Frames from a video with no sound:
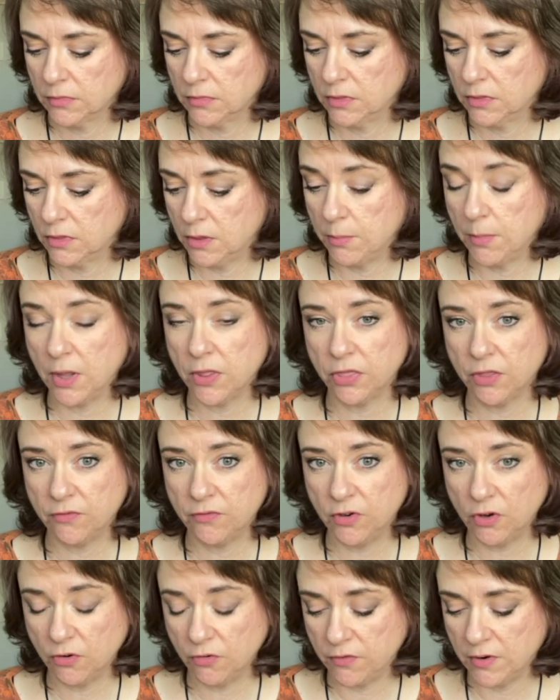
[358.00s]
the month of
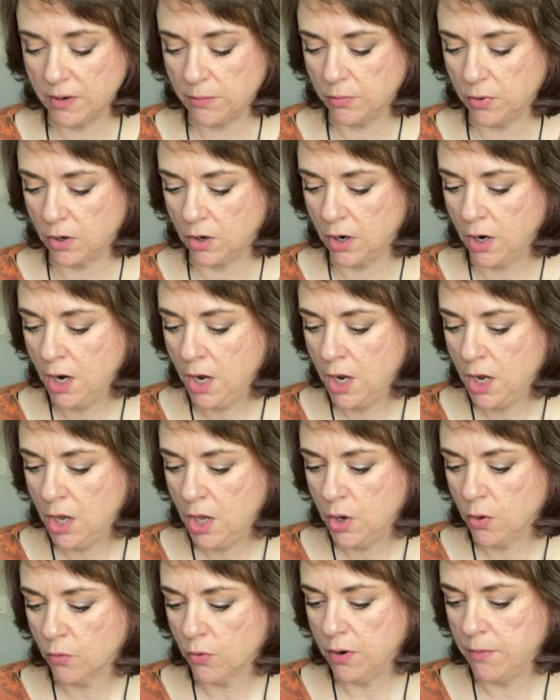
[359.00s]
November.
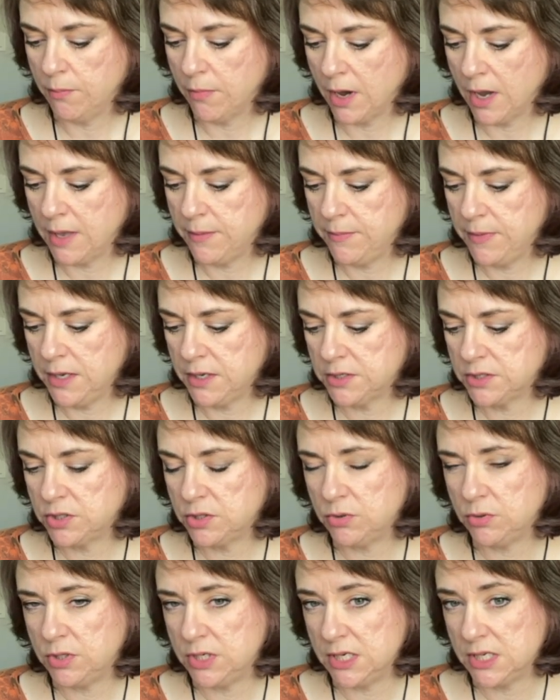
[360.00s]
Remind me
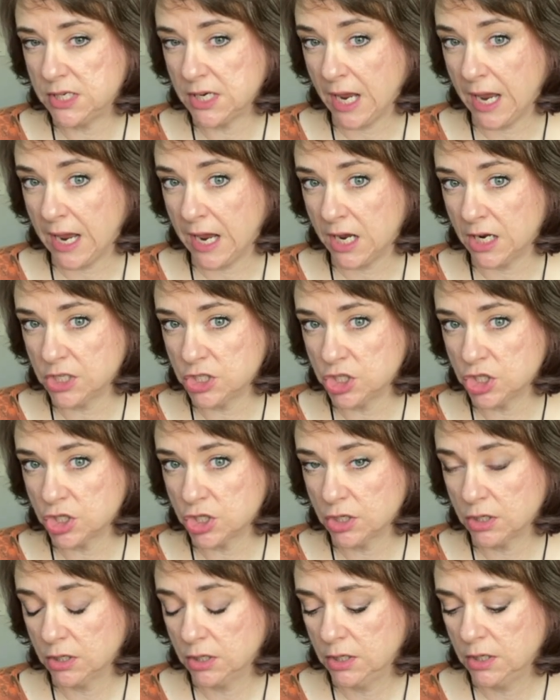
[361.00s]
to detach,
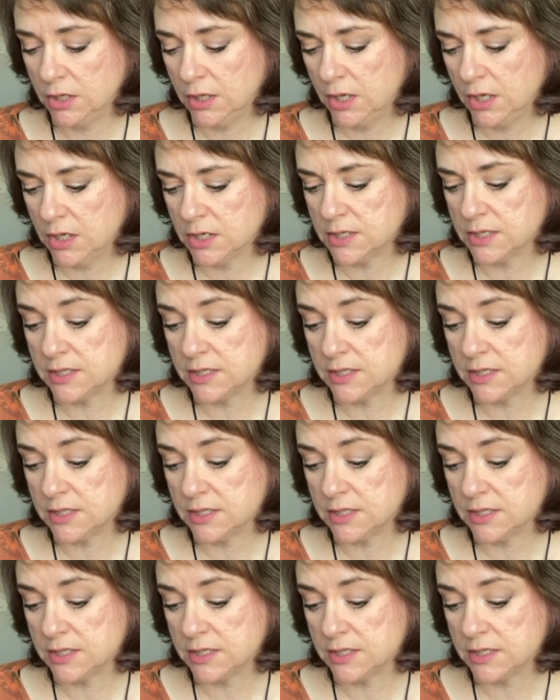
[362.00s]
to